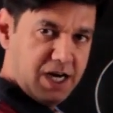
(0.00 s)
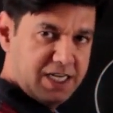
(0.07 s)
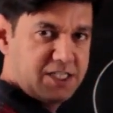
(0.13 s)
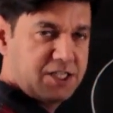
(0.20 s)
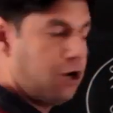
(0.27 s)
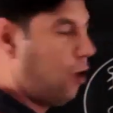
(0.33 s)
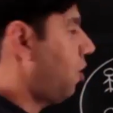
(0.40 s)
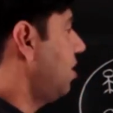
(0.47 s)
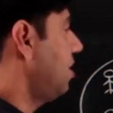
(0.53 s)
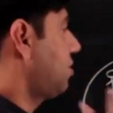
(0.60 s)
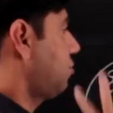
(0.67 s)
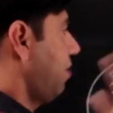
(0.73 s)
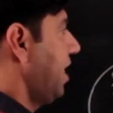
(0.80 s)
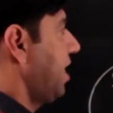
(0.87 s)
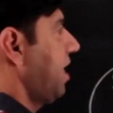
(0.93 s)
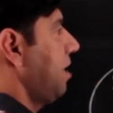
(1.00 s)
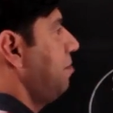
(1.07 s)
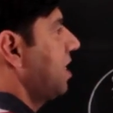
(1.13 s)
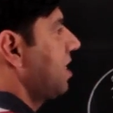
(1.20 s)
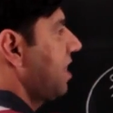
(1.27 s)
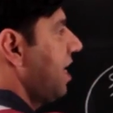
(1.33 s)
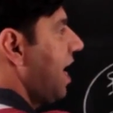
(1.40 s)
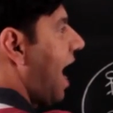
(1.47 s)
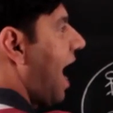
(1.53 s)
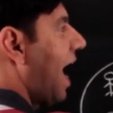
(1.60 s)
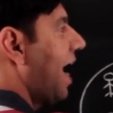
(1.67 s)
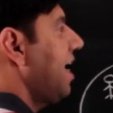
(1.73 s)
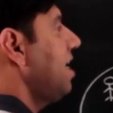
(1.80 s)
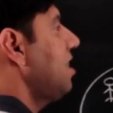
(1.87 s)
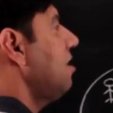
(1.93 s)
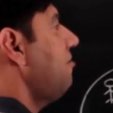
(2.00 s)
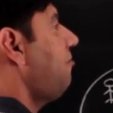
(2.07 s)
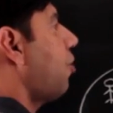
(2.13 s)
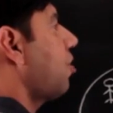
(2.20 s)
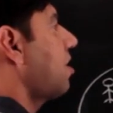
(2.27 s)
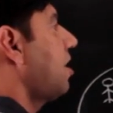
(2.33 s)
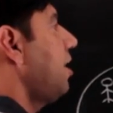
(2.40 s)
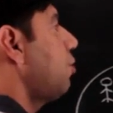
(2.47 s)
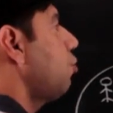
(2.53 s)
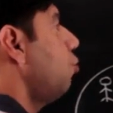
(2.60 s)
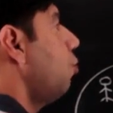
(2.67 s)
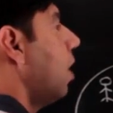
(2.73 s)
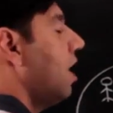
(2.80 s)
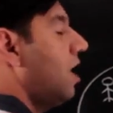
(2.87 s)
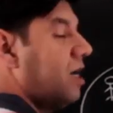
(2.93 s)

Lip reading: Let's say all is 20. But then adding the 40 to